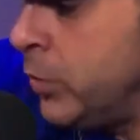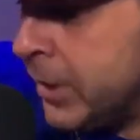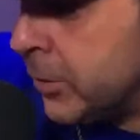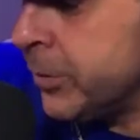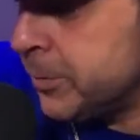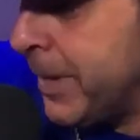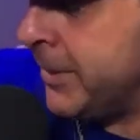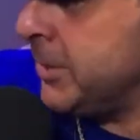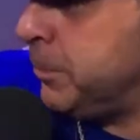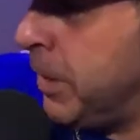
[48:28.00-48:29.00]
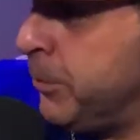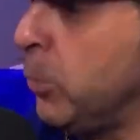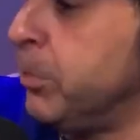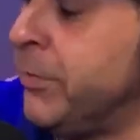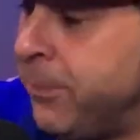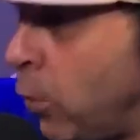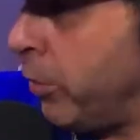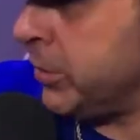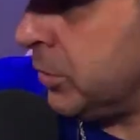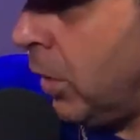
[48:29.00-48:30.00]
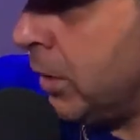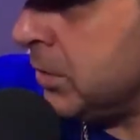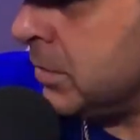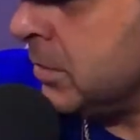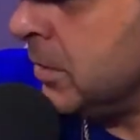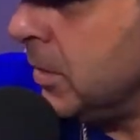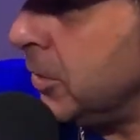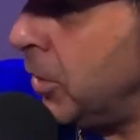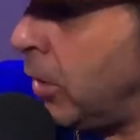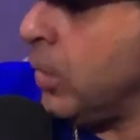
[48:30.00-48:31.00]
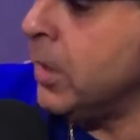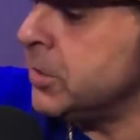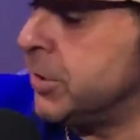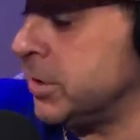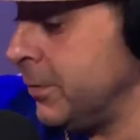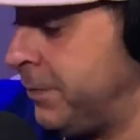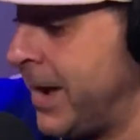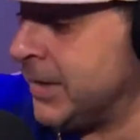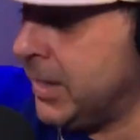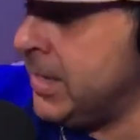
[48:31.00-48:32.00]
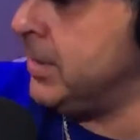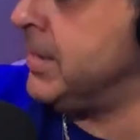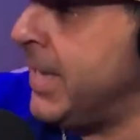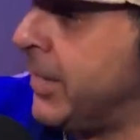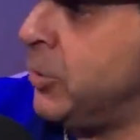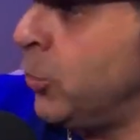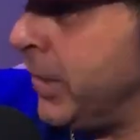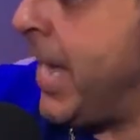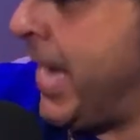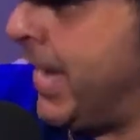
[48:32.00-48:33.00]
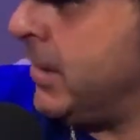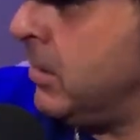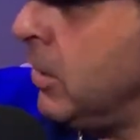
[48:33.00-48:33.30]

need to respect these people before it starts. You know, just the fact that he kicked you in the head